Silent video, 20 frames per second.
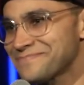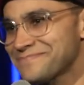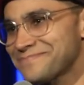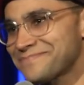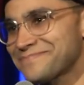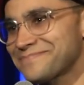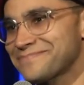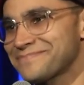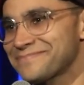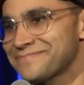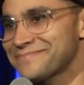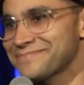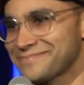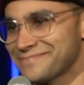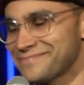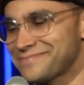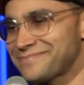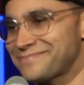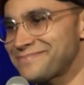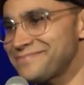
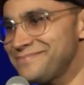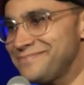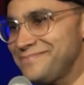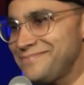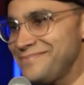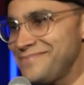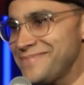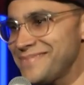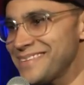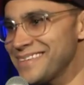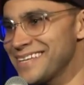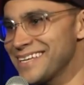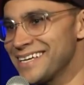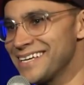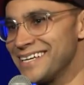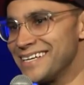No one is speaking in this clip.